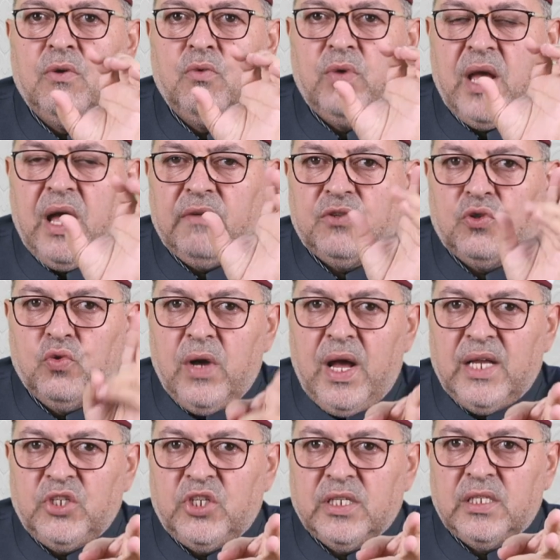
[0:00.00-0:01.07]
We have two
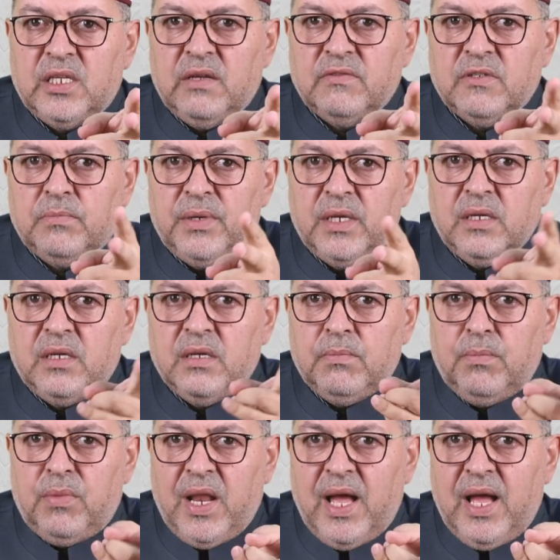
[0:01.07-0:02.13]
adjectives, big,
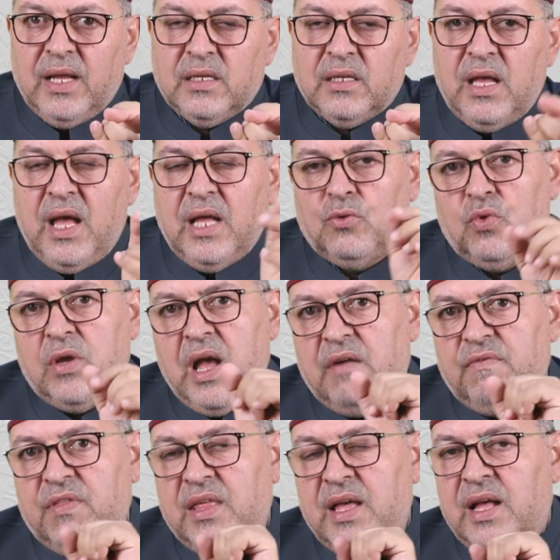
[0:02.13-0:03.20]
black, and we
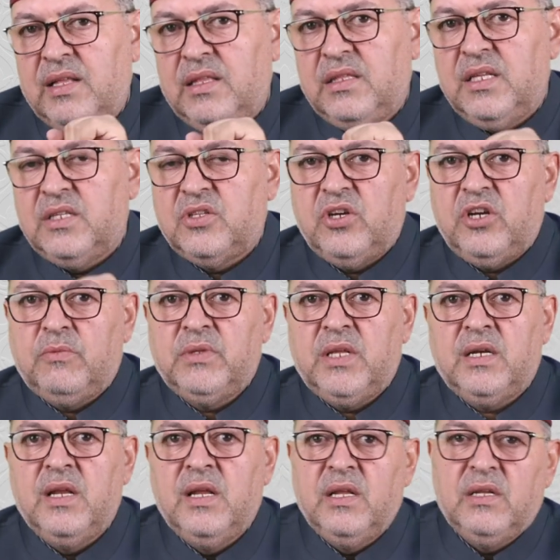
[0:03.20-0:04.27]
have the
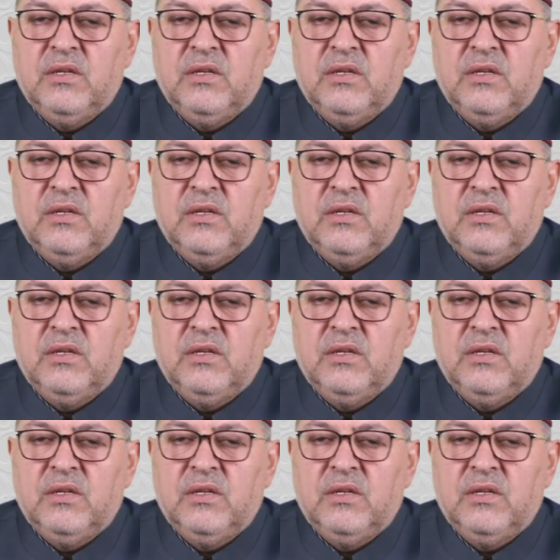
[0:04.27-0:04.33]
determiner.